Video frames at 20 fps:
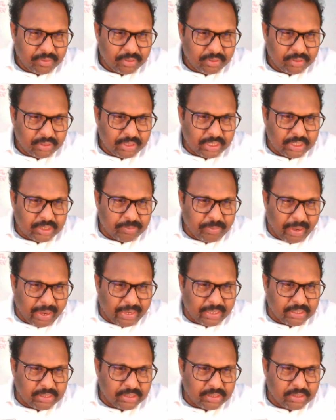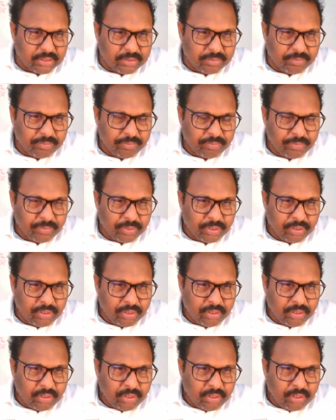These bands.
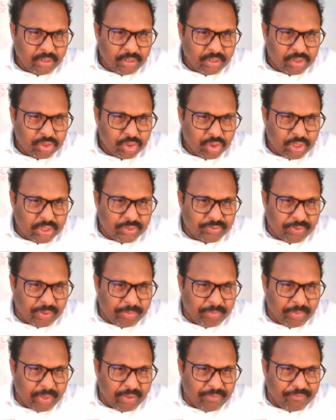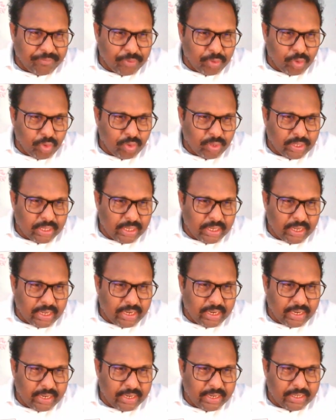So it's from a few
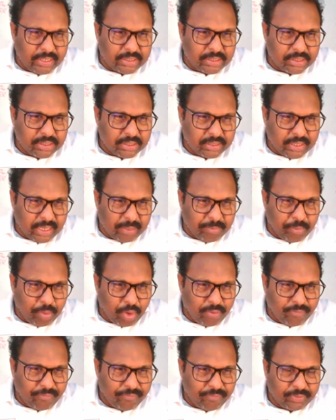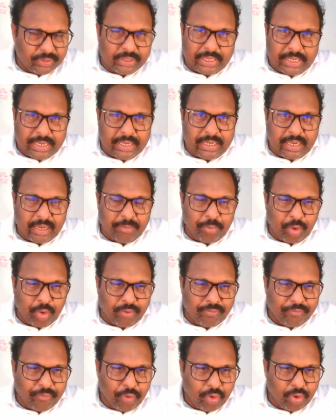kilohertz, 10 power 3, 10
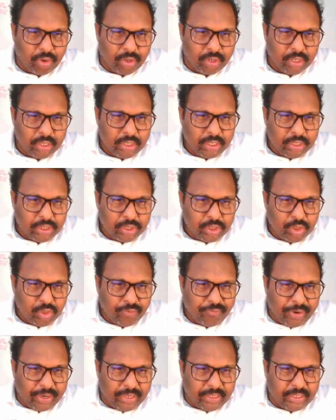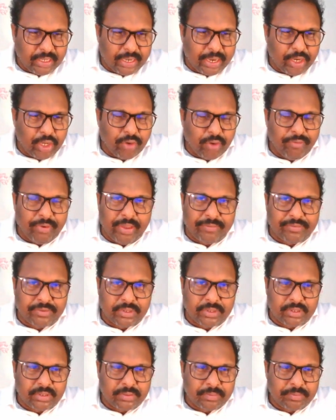power 4, you find the radio
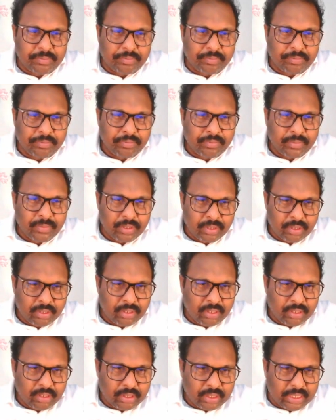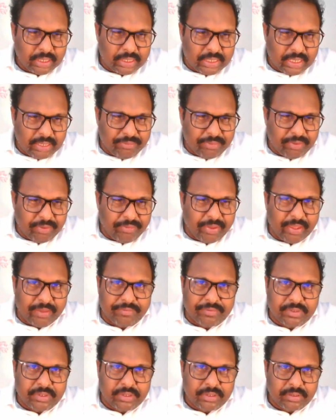waves, the TV
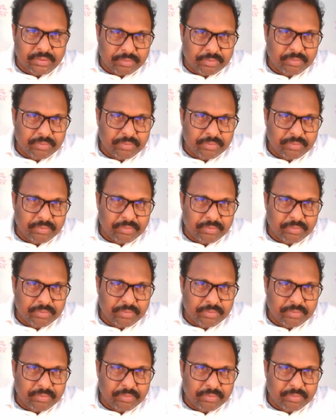waves,